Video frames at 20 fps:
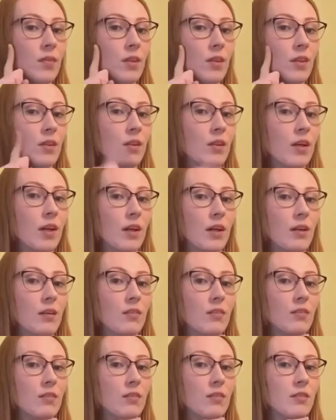Girl.
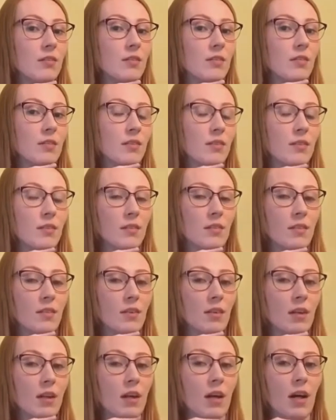
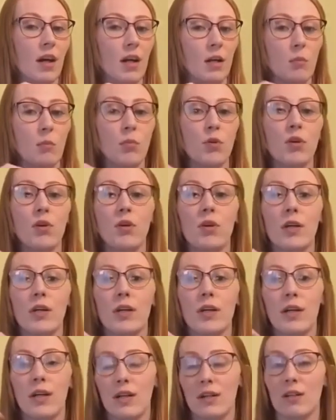And boy
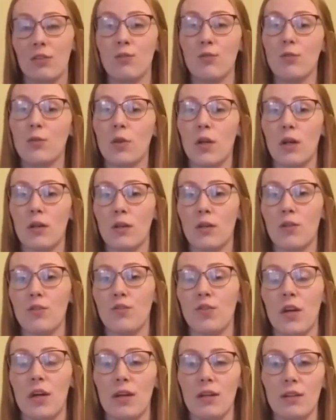is a stroke under the
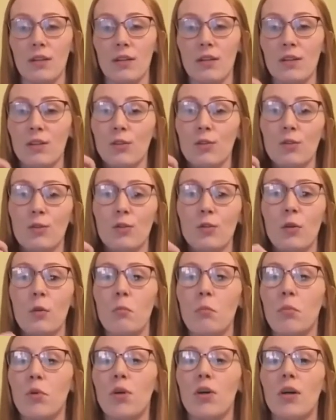chin, so
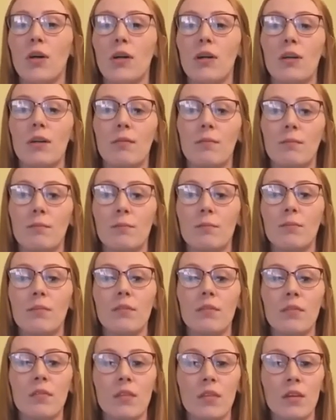boy.
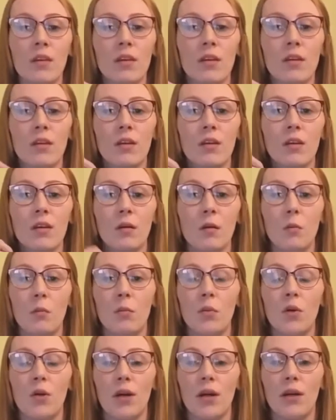
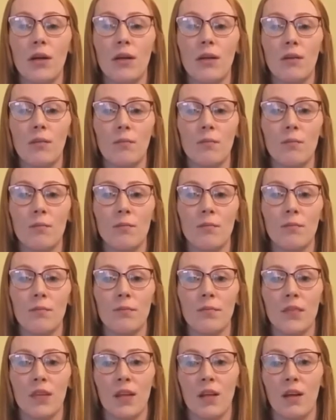Boy.
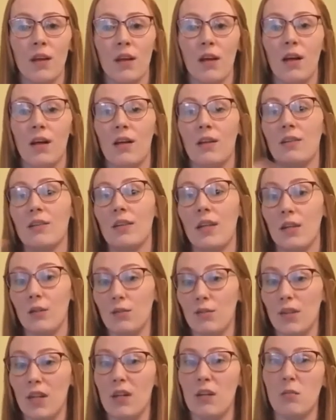And
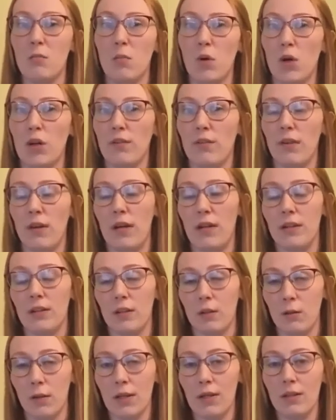girlfriend and boyfriend,
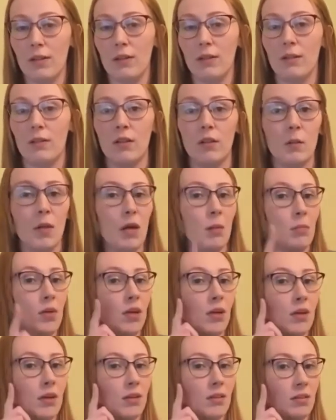quite easy to remember.
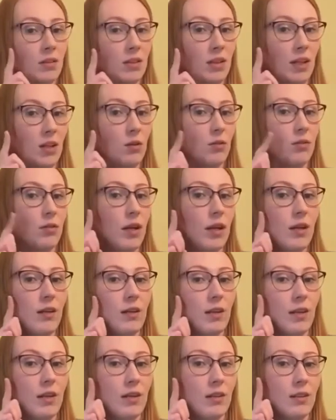Girlfriend
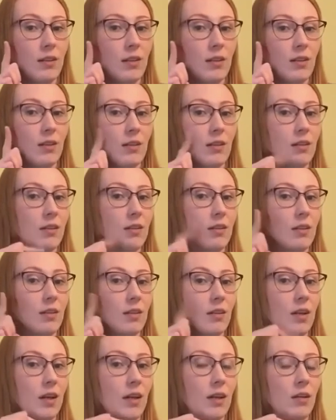is
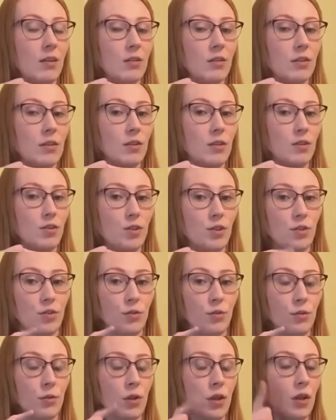girl, so you're just
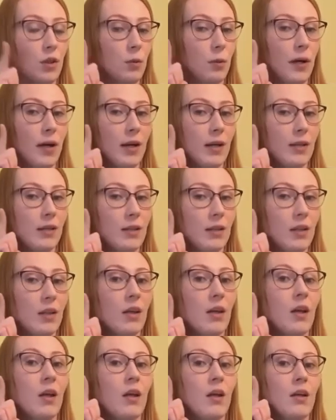stroking twice.
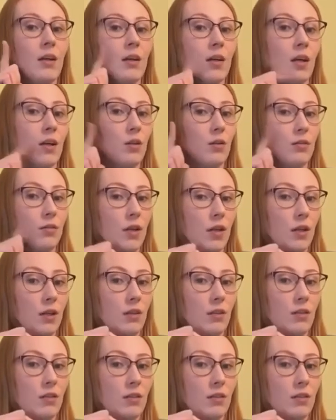Girlfriend.